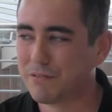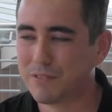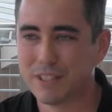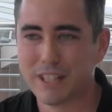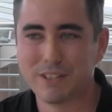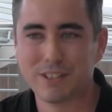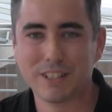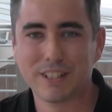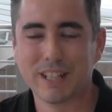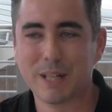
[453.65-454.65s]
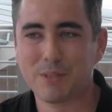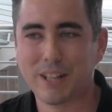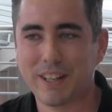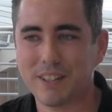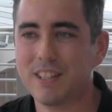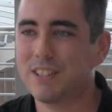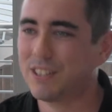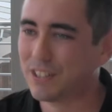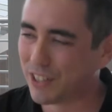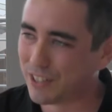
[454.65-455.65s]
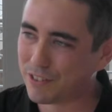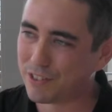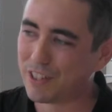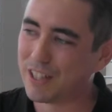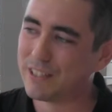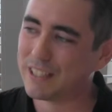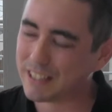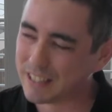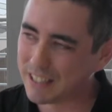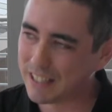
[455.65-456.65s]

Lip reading: the nearest thing that came to hand, and it's this kind of ongoing